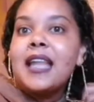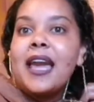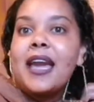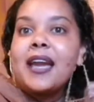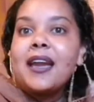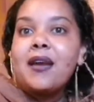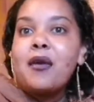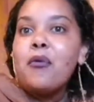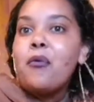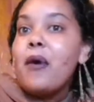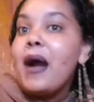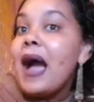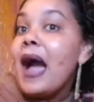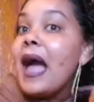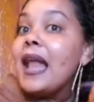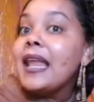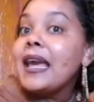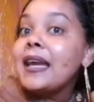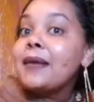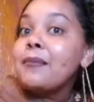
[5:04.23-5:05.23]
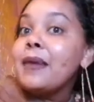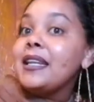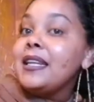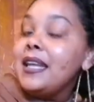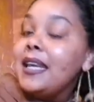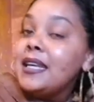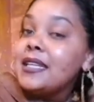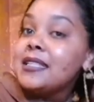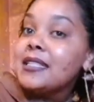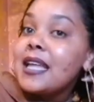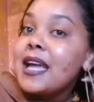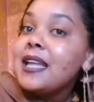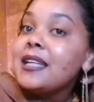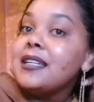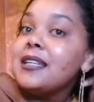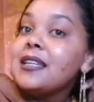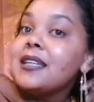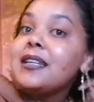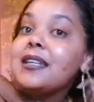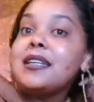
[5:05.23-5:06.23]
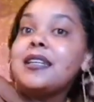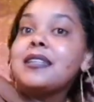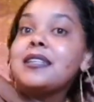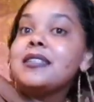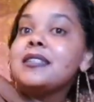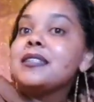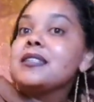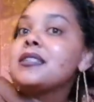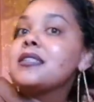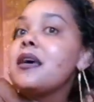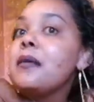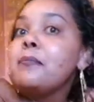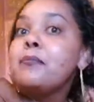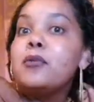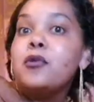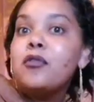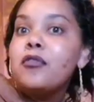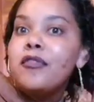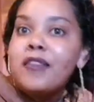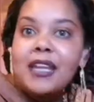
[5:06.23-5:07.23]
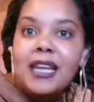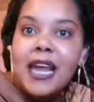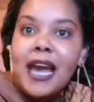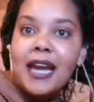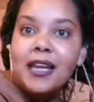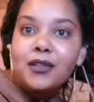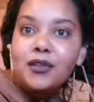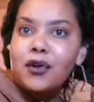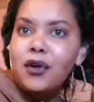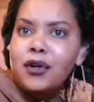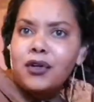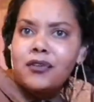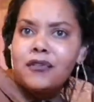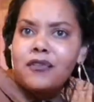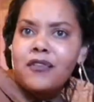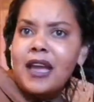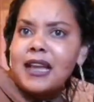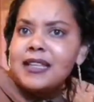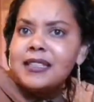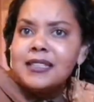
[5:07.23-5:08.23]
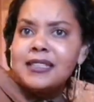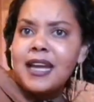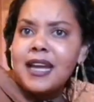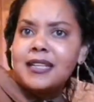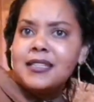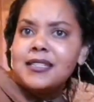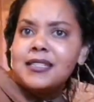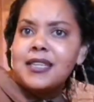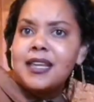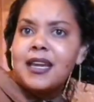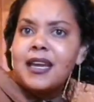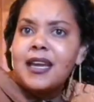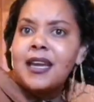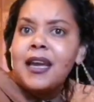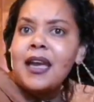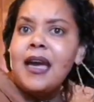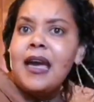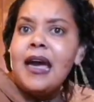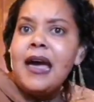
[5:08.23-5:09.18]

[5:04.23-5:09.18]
Like my next idea is movie night on Valentine's Day.